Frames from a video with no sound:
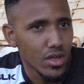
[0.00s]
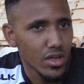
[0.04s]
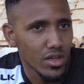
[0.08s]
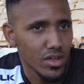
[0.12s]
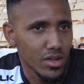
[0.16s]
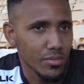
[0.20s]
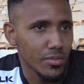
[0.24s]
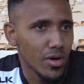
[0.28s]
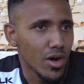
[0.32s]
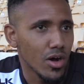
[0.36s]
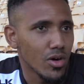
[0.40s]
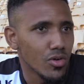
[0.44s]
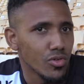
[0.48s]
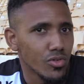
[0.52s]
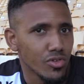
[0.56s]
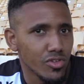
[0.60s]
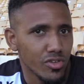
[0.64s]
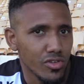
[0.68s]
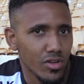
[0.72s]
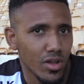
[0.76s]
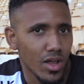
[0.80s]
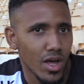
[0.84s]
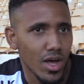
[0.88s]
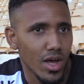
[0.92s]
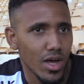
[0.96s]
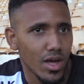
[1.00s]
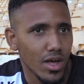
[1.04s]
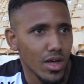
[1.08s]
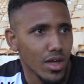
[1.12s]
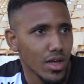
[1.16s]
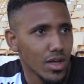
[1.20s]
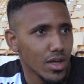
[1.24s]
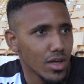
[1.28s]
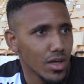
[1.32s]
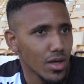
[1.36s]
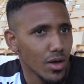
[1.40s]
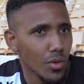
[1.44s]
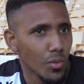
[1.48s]
It's about also like
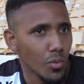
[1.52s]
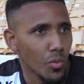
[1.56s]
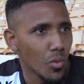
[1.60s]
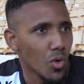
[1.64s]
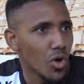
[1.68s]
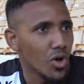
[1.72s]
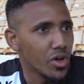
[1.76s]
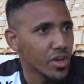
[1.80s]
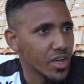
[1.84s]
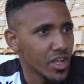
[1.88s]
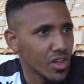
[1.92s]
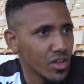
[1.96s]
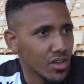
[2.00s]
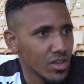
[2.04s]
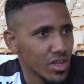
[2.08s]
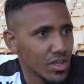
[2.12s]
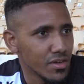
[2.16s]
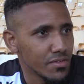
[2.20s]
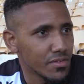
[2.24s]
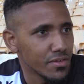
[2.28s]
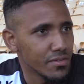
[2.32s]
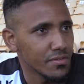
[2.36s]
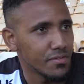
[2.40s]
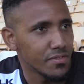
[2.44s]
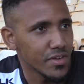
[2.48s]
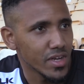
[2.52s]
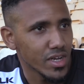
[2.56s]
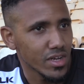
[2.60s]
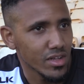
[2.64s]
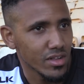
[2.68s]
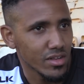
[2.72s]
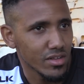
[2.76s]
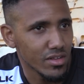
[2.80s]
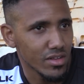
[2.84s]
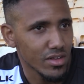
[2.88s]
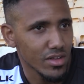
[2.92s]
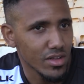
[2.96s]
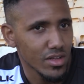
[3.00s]
working on different
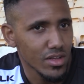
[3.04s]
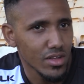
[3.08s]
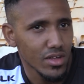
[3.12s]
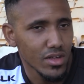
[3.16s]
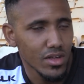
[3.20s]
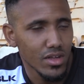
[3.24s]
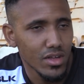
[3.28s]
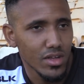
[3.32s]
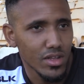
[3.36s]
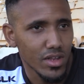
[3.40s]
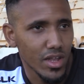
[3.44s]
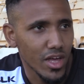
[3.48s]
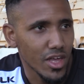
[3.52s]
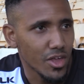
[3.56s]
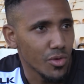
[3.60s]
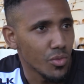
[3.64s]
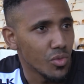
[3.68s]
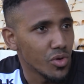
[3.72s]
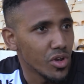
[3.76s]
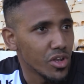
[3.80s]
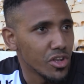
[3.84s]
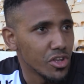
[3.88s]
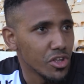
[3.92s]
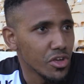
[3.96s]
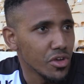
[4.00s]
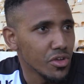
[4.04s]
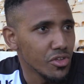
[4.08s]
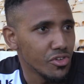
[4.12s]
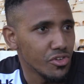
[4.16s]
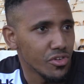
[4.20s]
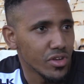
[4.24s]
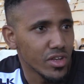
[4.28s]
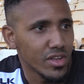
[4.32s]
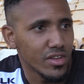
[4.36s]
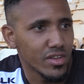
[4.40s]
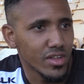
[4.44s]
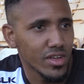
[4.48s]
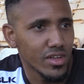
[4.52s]
things that you want to do
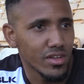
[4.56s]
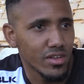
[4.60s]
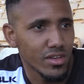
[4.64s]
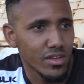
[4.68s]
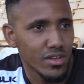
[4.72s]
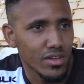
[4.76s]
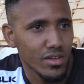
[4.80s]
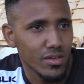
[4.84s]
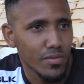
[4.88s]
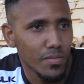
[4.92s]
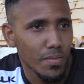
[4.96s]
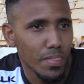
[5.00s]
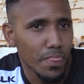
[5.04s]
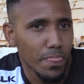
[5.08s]
during the season.